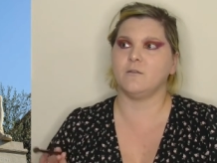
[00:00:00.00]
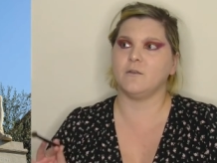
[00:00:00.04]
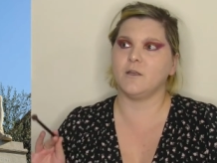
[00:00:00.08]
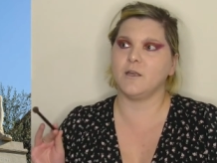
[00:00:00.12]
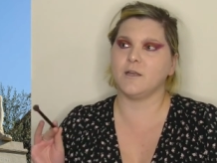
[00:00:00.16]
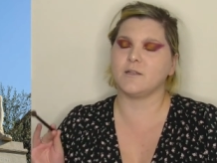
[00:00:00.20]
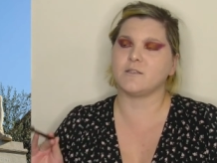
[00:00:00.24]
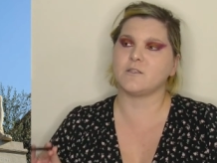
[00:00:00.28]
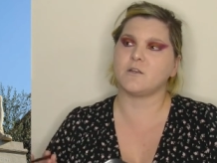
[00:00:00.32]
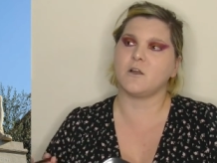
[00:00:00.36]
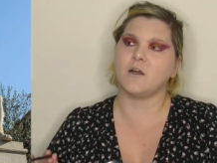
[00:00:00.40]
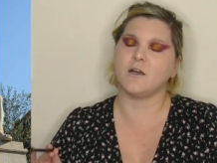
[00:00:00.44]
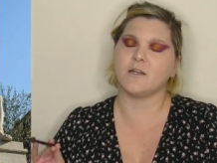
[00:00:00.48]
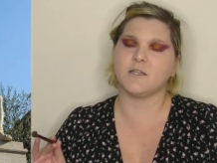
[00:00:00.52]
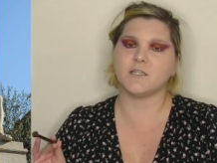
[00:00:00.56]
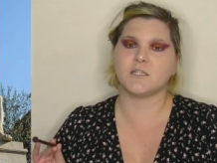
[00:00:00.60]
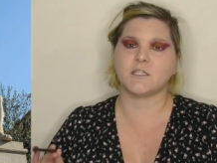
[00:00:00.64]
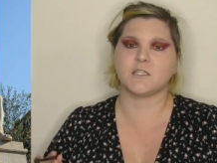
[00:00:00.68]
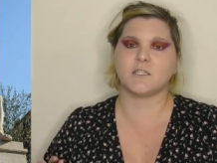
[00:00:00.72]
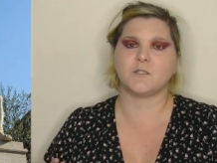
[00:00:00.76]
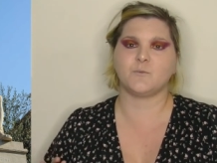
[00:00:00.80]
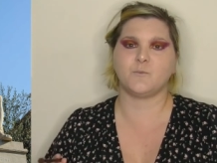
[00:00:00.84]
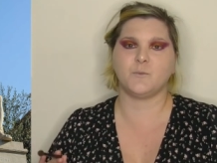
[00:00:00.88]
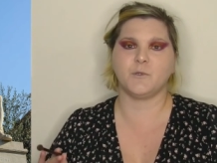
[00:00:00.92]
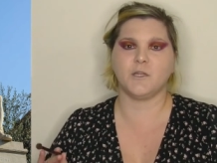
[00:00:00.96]
it's kind of
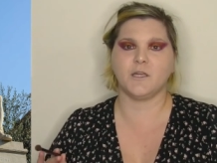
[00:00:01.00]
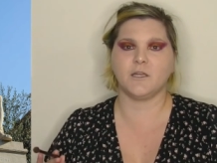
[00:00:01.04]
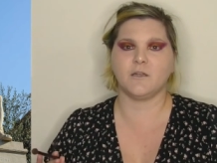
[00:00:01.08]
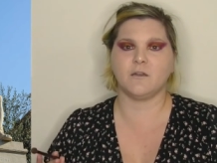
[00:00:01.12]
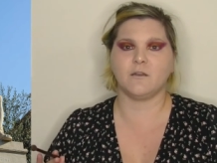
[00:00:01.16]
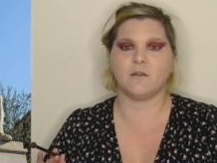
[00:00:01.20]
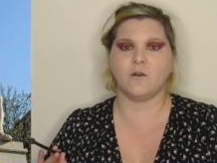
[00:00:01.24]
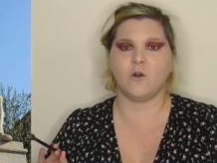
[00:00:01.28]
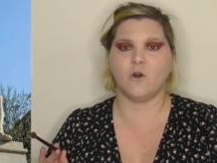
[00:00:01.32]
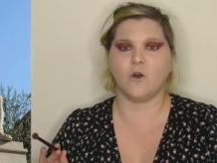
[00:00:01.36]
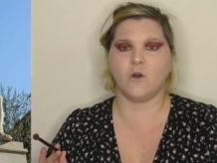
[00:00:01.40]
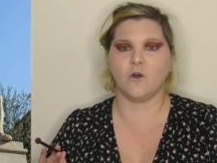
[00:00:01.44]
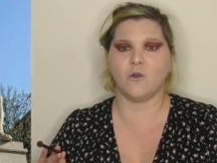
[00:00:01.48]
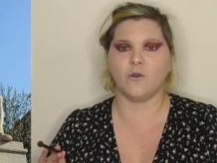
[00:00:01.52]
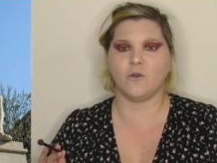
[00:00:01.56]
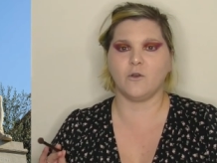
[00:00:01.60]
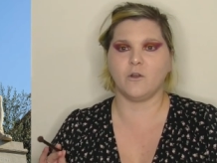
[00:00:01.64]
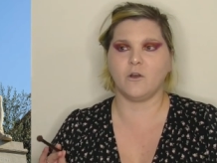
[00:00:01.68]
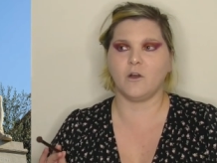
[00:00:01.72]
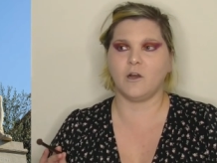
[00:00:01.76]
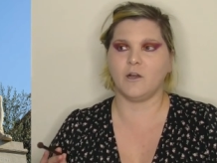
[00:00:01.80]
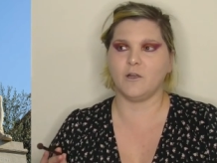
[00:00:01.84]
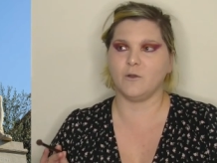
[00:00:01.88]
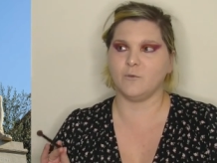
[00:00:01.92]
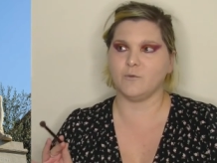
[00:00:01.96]
split
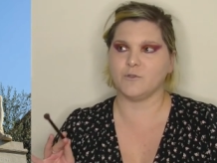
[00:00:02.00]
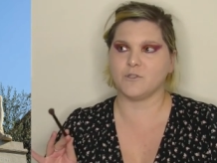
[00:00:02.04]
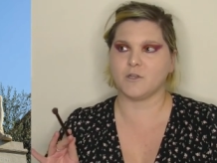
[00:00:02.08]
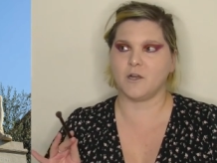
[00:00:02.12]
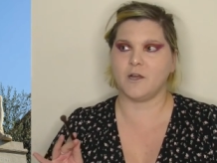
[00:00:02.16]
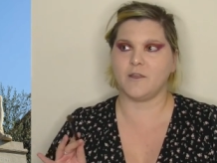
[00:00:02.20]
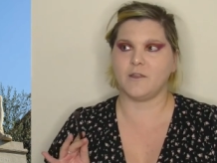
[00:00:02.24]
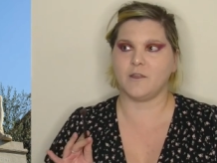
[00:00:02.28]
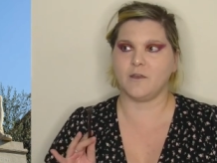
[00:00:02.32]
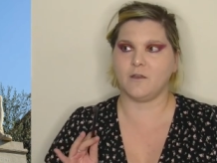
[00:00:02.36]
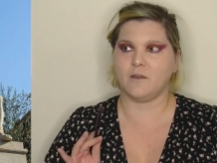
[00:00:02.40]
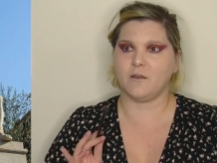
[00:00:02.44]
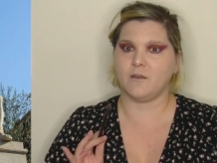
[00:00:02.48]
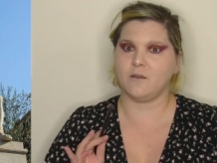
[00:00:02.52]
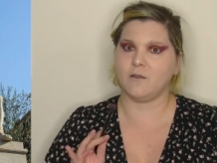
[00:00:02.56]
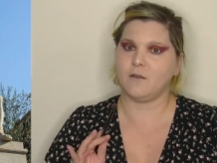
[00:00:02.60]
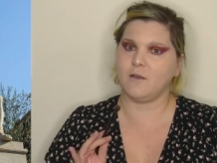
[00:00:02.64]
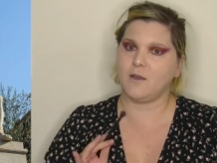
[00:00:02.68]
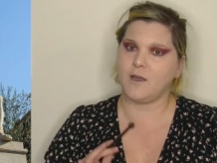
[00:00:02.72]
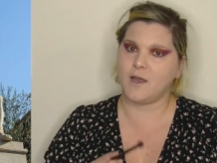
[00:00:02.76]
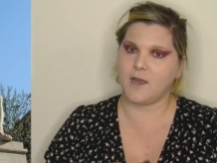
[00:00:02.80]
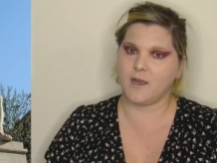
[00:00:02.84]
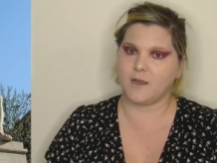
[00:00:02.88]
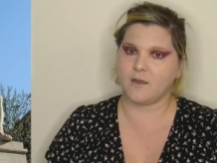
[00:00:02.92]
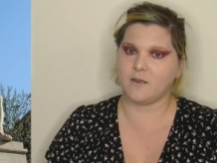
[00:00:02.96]
on it was either
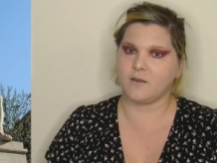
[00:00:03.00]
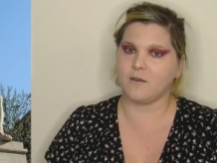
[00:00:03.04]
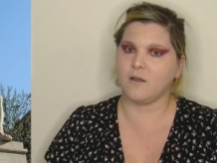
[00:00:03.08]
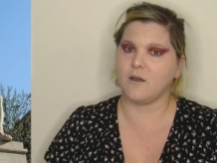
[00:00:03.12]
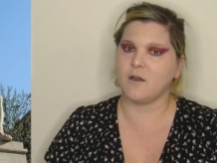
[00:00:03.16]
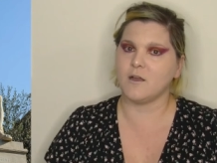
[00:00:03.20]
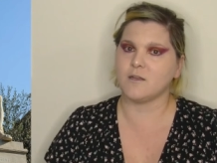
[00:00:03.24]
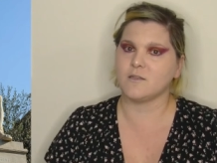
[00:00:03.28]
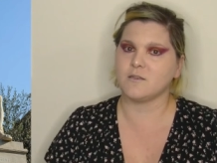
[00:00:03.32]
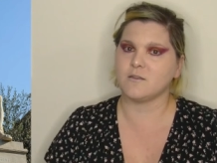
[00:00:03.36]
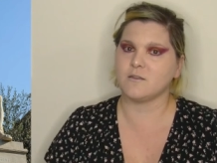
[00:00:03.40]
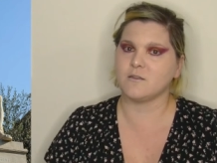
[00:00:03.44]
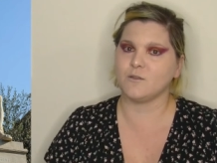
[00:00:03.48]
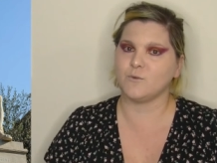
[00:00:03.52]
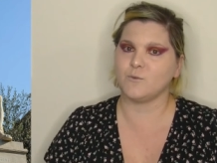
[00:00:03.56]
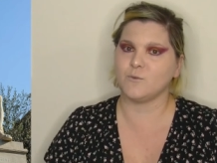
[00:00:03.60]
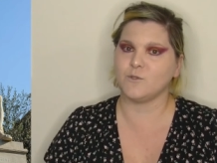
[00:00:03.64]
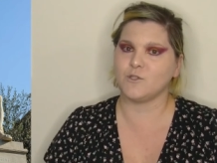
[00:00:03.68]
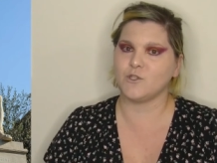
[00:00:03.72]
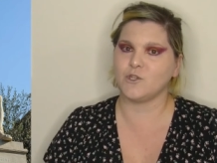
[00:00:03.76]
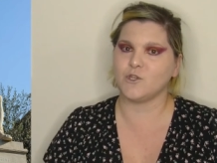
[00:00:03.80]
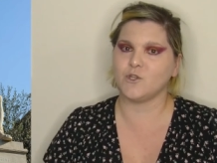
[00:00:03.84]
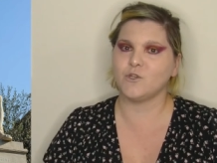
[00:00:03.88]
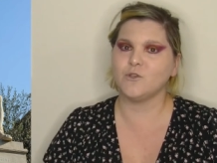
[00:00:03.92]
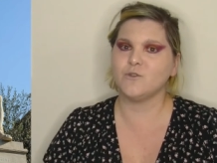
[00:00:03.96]
aconitine that
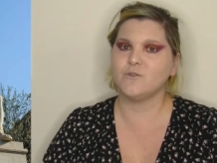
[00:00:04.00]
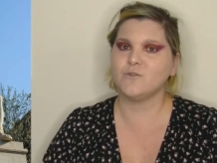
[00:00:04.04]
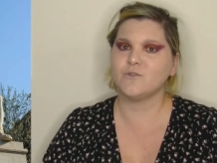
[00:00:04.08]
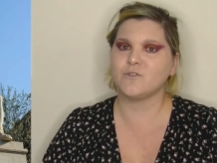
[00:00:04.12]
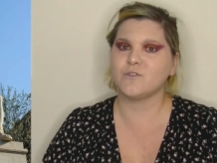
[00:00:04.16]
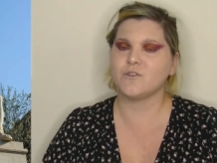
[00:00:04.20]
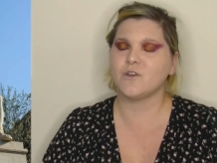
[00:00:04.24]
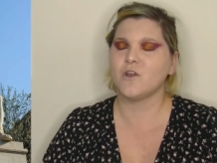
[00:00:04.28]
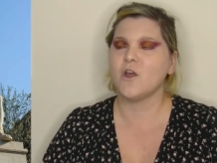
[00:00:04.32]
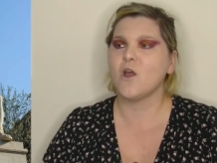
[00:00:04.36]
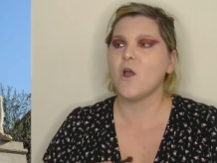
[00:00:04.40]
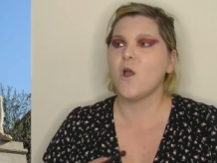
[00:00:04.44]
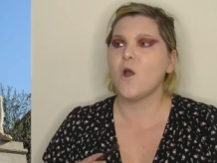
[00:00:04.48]
was used